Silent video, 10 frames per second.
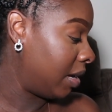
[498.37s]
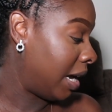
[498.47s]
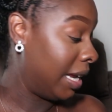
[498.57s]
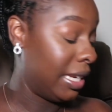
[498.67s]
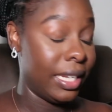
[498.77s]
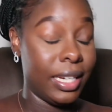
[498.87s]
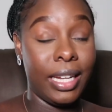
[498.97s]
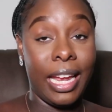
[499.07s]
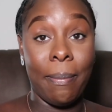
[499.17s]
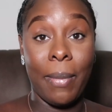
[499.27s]
I need
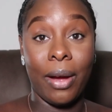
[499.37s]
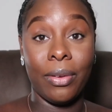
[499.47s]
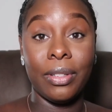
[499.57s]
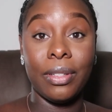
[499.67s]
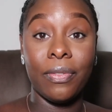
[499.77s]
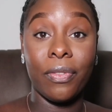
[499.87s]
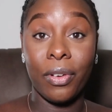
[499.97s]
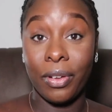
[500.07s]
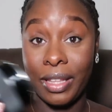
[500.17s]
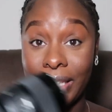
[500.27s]
a mount
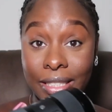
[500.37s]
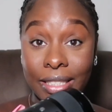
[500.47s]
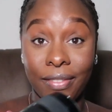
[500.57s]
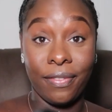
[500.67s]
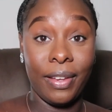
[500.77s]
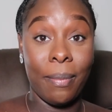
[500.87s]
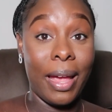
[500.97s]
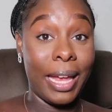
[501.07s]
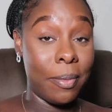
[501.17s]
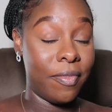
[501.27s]
for this to fit
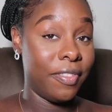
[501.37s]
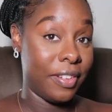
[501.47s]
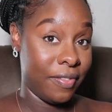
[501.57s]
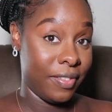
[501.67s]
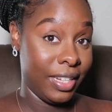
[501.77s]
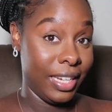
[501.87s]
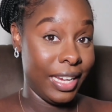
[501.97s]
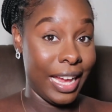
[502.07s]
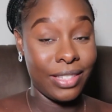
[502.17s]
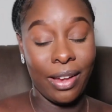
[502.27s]
my
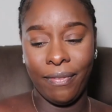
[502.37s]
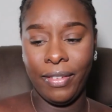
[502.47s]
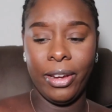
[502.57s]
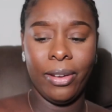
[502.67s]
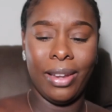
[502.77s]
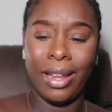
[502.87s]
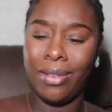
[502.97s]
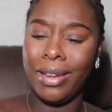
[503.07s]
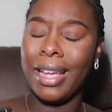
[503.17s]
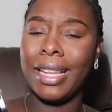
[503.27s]
M50, so I figured like,
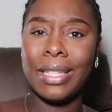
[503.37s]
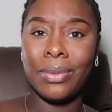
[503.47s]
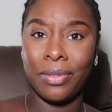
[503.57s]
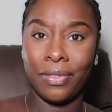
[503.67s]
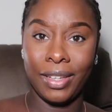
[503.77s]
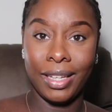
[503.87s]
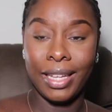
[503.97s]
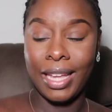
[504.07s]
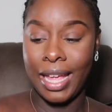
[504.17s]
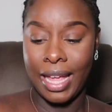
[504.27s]
oh yeah, this will fit.
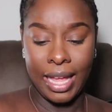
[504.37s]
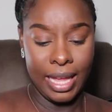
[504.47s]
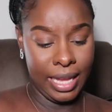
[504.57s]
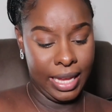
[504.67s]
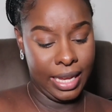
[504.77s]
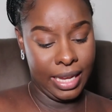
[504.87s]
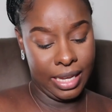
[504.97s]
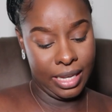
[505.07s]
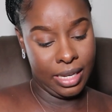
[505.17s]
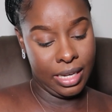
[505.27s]

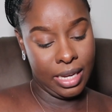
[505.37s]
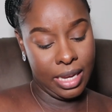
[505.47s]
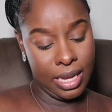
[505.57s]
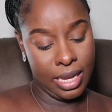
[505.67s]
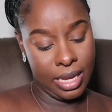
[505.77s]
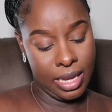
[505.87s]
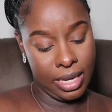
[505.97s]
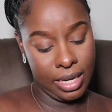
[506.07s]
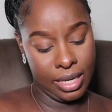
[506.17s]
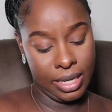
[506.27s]
And
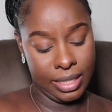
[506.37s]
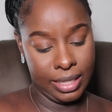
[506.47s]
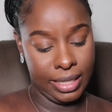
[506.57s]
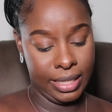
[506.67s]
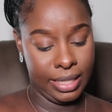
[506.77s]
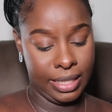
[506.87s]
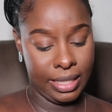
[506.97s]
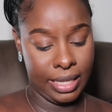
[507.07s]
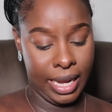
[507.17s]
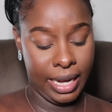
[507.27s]
this is
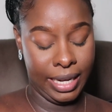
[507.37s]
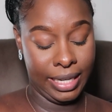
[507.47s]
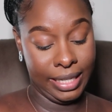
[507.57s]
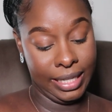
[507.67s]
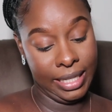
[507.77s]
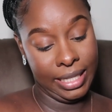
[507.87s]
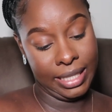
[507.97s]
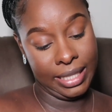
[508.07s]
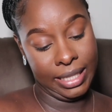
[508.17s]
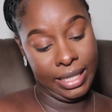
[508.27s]
a
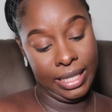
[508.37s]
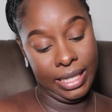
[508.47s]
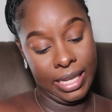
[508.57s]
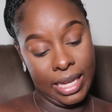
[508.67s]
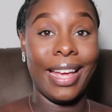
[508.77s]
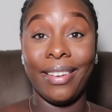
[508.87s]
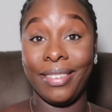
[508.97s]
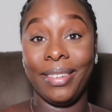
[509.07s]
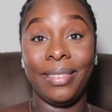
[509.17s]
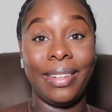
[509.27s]
DC, I
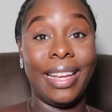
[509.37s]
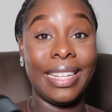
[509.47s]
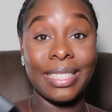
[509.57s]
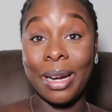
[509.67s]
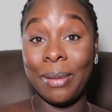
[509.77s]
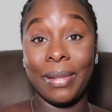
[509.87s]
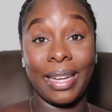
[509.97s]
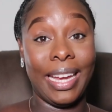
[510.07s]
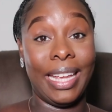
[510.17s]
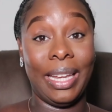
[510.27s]
don't know, it gets
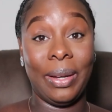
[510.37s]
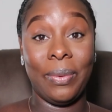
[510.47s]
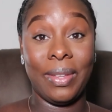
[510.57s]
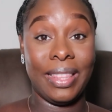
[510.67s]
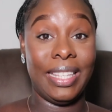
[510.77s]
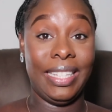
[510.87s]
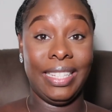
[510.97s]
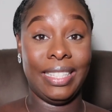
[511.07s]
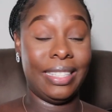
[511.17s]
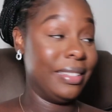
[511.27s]
complicated with
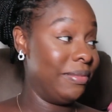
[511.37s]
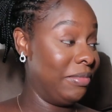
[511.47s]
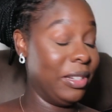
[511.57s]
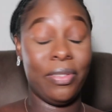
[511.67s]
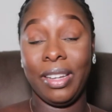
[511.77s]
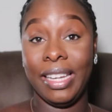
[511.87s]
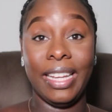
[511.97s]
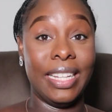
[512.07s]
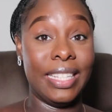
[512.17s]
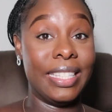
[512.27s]
these different
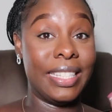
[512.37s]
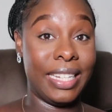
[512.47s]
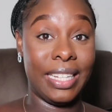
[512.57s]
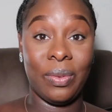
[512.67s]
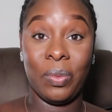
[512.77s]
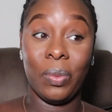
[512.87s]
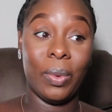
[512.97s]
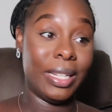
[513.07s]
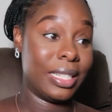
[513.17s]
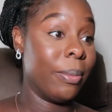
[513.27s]
lenses and
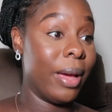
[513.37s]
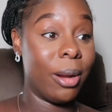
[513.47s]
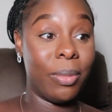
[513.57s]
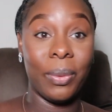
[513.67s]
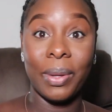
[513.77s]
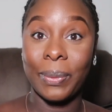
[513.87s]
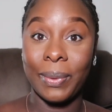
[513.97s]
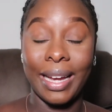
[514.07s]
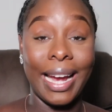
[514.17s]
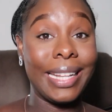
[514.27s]
what is compatible with
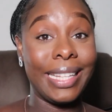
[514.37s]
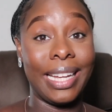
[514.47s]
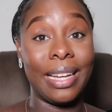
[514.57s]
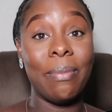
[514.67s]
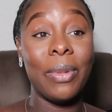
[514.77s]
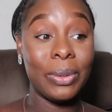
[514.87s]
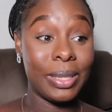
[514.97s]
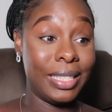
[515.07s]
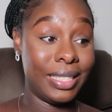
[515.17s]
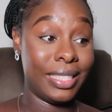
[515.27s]
what. I think most
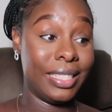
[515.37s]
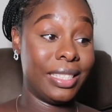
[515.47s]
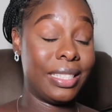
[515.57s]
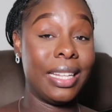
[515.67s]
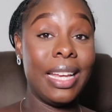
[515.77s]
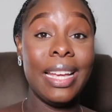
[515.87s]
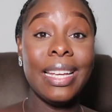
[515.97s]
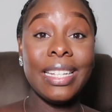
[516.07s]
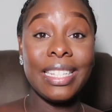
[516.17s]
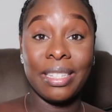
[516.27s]
lenses
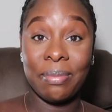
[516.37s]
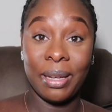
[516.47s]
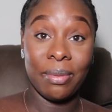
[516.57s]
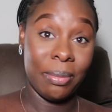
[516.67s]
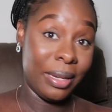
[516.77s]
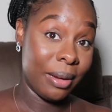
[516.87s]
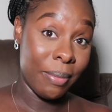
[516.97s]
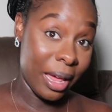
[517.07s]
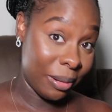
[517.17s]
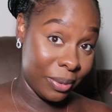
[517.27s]
should be able to be
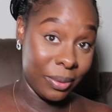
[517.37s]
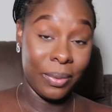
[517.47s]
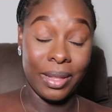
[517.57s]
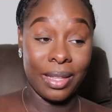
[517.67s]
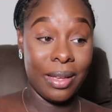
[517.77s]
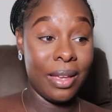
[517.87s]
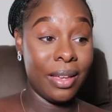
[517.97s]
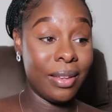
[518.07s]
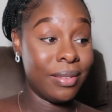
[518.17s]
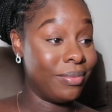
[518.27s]
compatible with
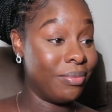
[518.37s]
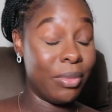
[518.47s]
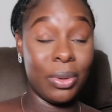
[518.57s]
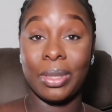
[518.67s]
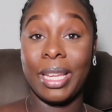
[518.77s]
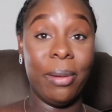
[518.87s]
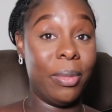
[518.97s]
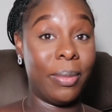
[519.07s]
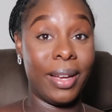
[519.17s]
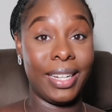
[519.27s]
most
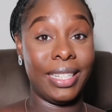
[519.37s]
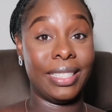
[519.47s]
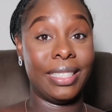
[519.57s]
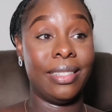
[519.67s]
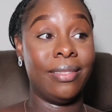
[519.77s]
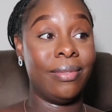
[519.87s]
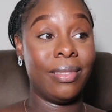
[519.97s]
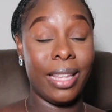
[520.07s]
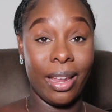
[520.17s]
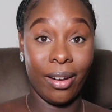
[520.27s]
camera bodies
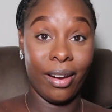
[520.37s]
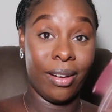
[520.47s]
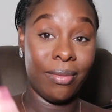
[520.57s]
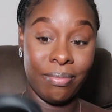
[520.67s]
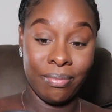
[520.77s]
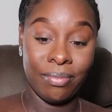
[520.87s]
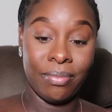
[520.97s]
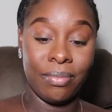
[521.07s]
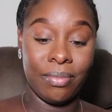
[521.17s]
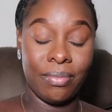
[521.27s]
that are,
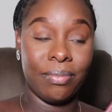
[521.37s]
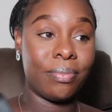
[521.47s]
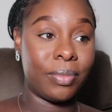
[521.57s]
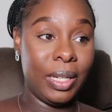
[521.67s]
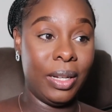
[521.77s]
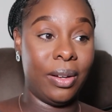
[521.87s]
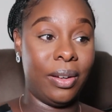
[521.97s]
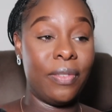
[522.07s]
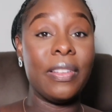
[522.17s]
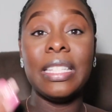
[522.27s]
you know,
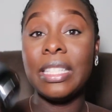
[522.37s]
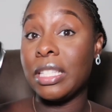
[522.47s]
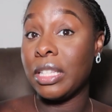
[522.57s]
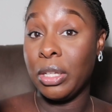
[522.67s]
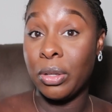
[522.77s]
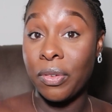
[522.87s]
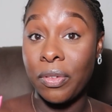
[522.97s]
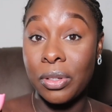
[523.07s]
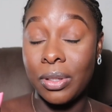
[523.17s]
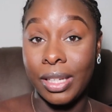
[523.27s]
if this is a
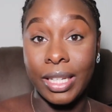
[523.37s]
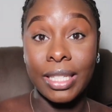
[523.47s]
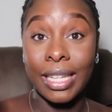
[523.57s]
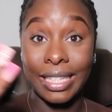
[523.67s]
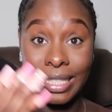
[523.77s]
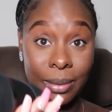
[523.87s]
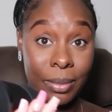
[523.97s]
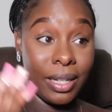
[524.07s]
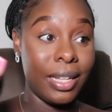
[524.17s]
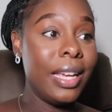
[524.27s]
universal lens like
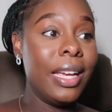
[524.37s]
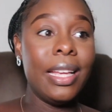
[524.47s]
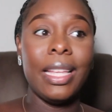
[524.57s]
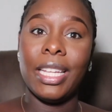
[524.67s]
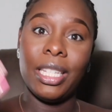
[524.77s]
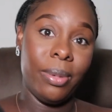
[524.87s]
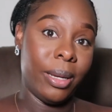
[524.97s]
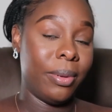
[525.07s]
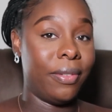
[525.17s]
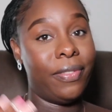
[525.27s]
Sigma, it should be
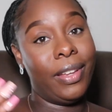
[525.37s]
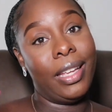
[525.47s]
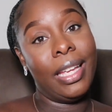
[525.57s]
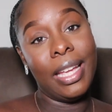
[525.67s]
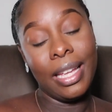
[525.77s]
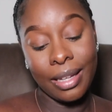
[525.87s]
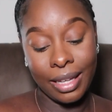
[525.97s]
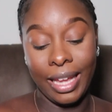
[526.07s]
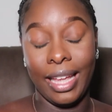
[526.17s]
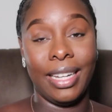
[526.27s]
able to fit
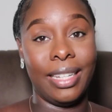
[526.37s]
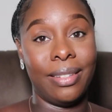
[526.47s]
Canon.